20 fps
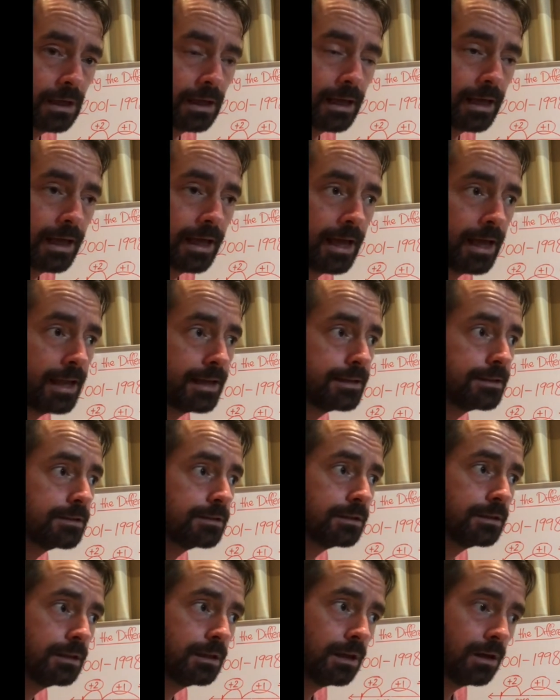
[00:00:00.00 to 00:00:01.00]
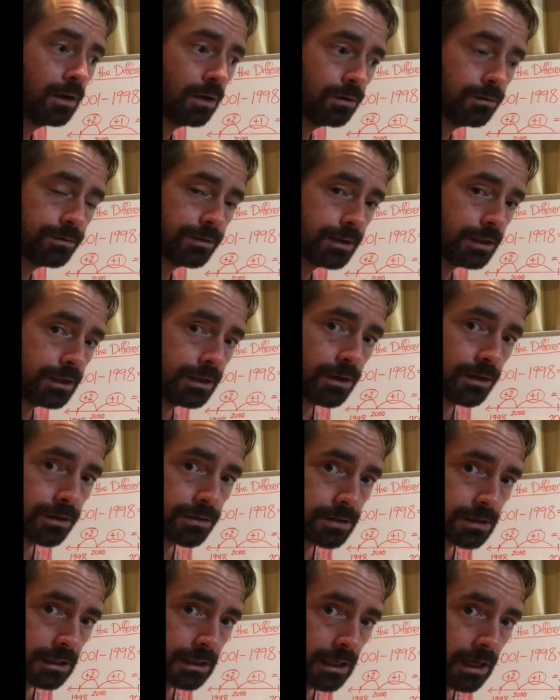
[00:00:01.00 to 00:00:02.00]
And over the years
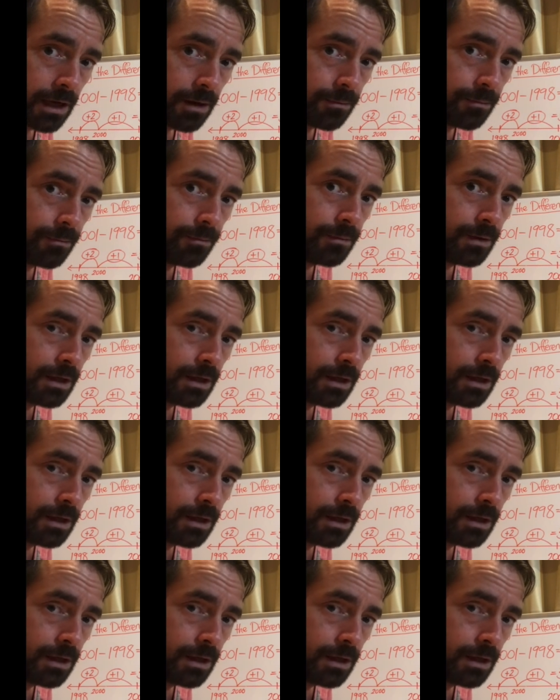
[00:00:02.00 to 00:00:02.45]
to come,